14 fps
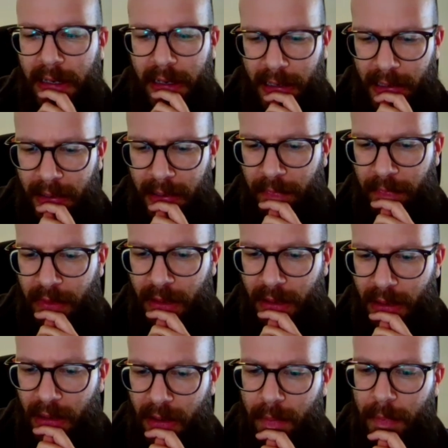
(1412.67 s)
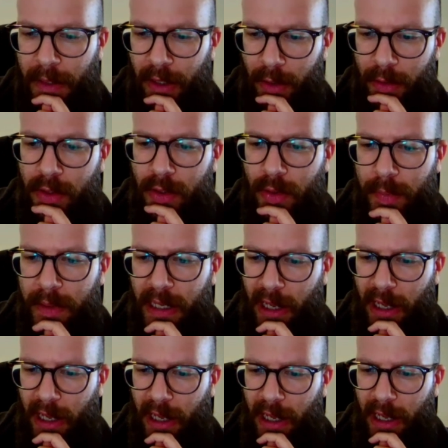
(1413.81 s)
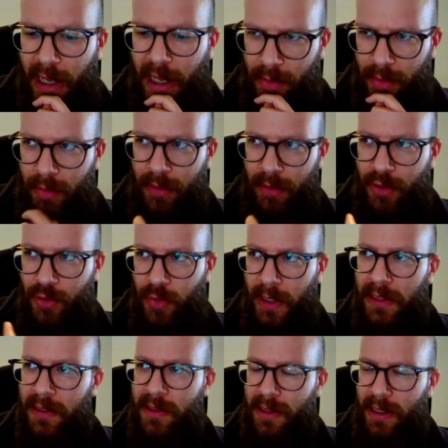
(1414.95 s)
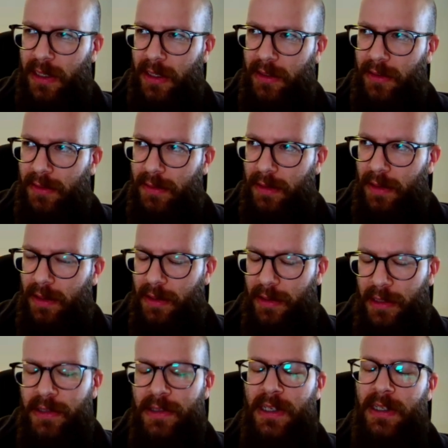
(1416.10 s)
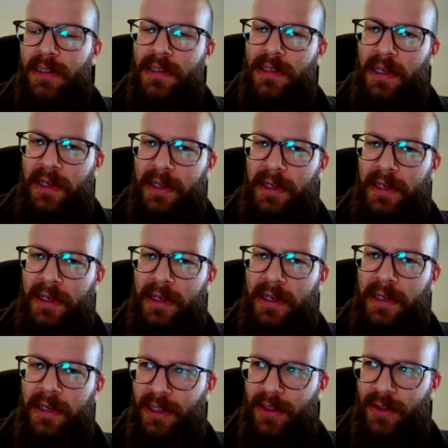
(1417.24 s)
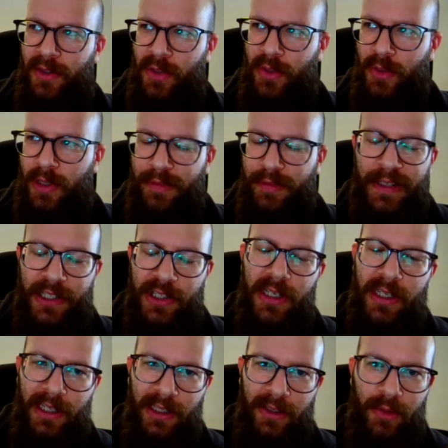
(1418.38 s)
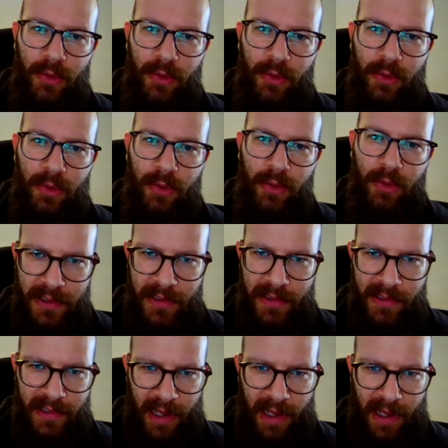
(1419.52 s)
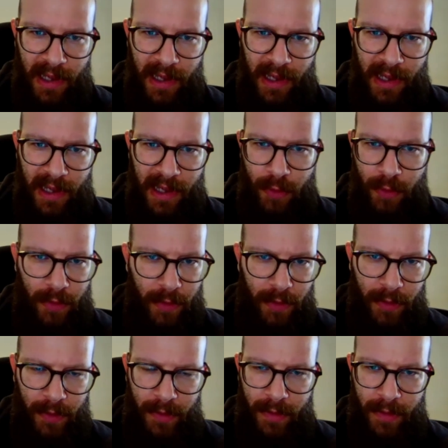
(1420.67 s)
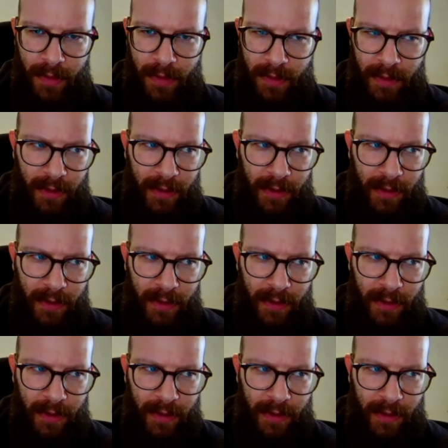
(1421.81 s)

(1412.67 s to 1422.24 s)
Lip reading: Um, but also to be able to translate these insights eventually into code in some form or